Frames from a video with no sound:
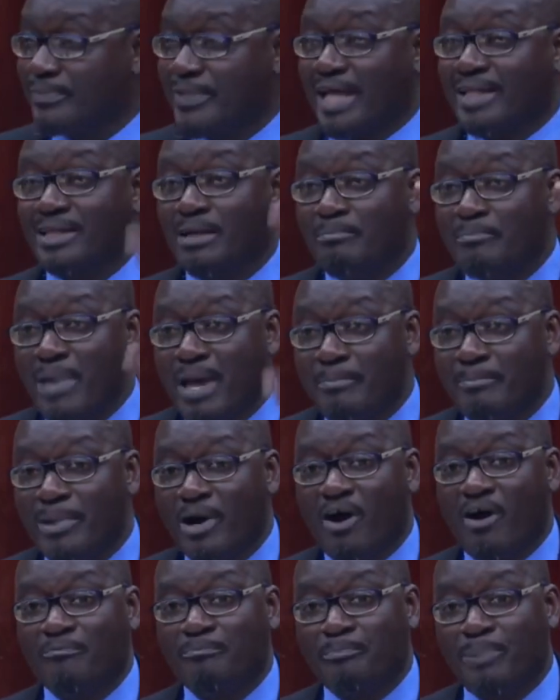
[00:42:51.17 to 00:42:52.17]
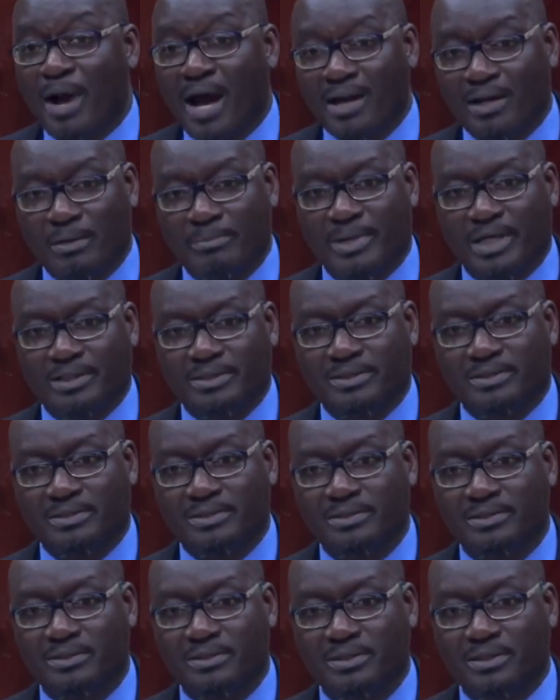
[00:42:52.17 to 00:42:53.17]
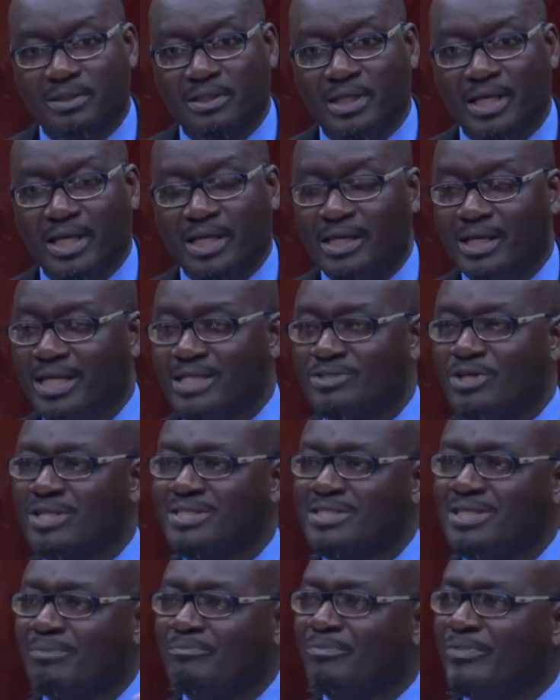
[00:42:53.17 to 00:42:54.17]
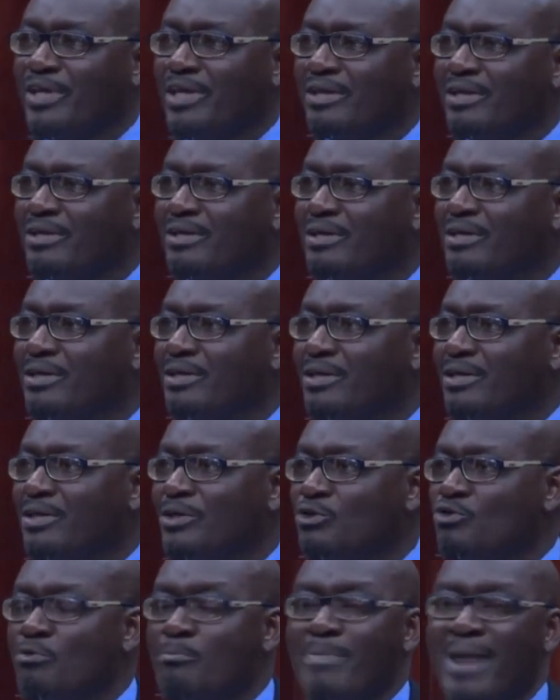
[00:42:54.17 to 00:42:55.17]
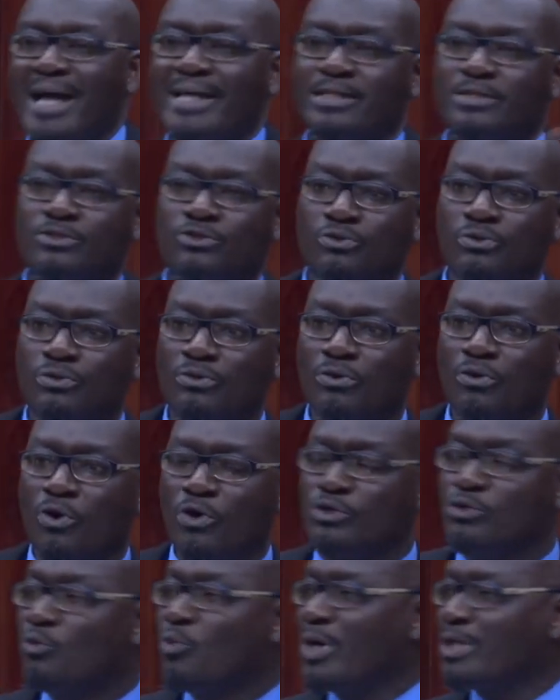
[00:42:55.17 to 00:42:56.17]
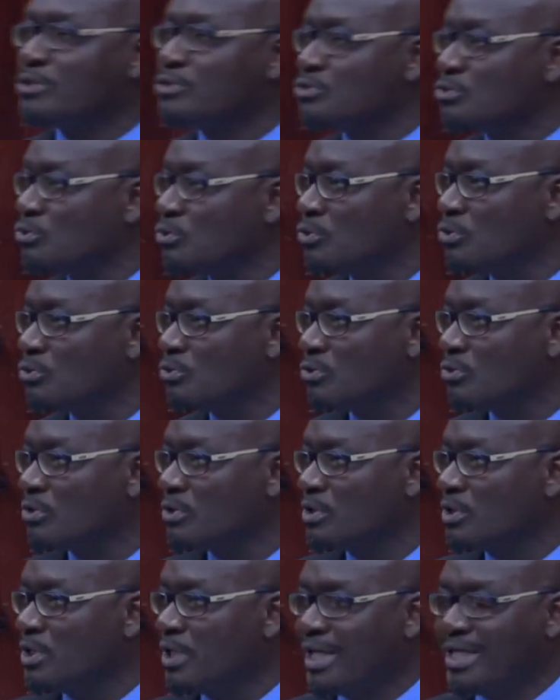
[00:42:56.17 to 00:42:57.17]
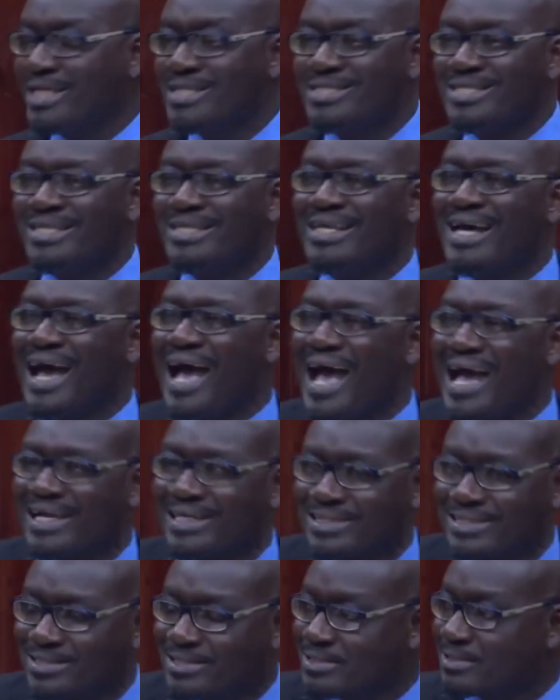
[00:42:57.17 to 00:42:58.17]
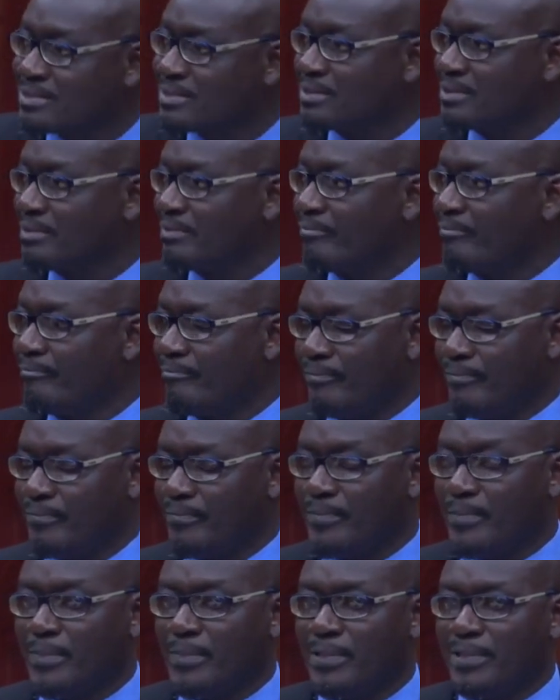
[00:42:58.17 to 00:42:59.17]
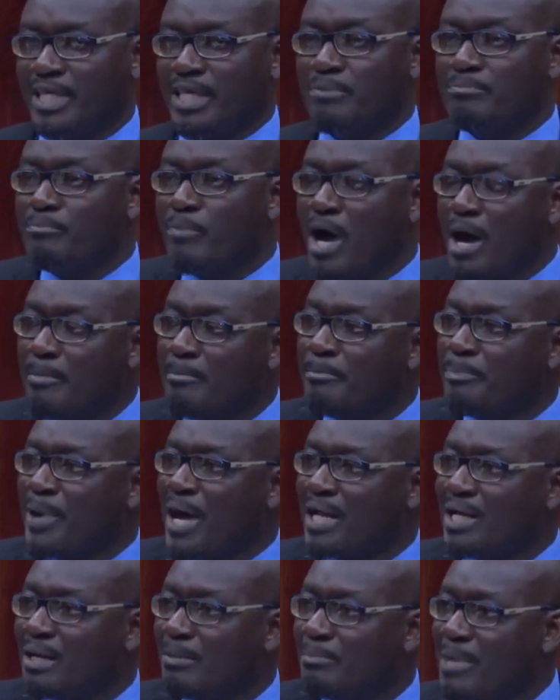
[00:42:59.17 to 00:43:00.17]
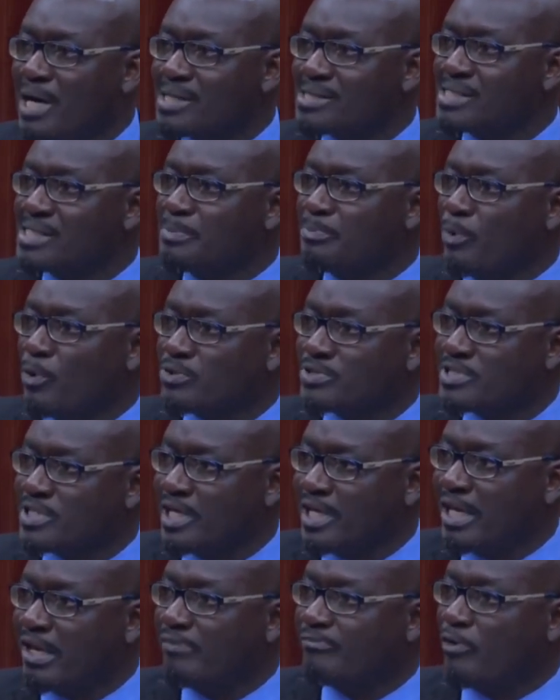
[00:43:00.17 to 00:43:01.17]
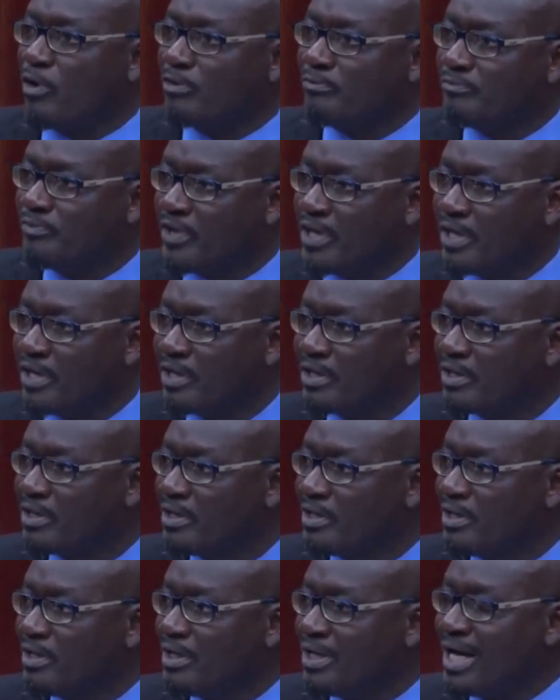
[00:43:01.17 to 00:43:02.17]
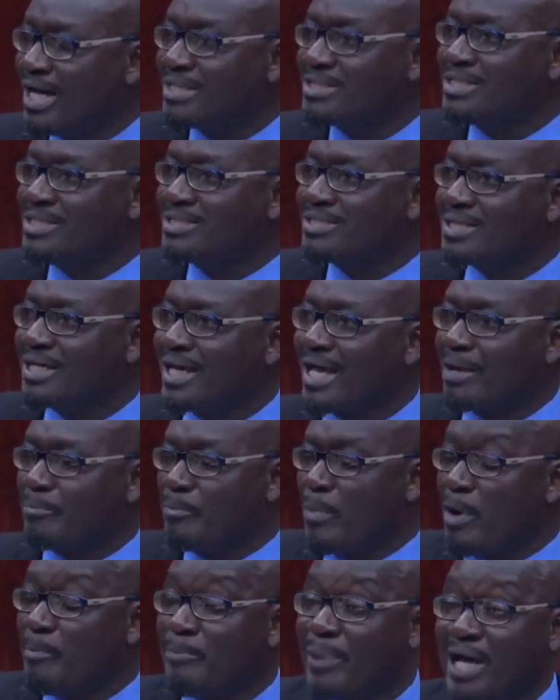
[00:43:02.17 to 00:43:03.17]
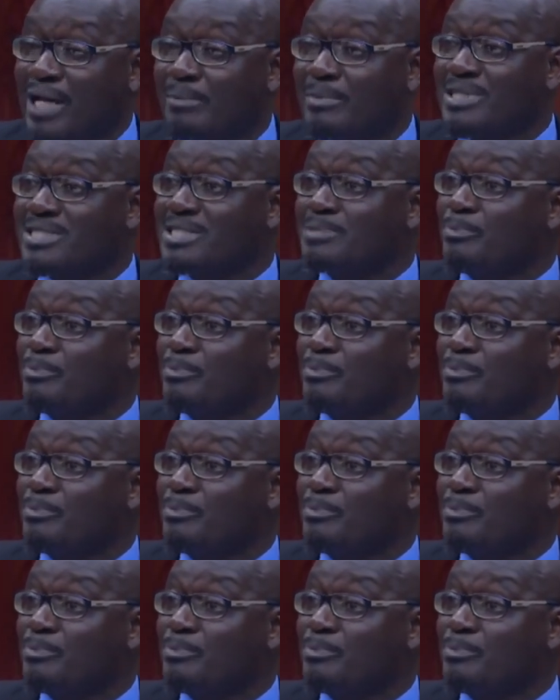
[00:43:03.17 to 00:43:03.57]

that the member of parliament is not something you might do or you want to do, you know. It is in the act. Qui membre parlement supposé évoluer en disant que membre parlement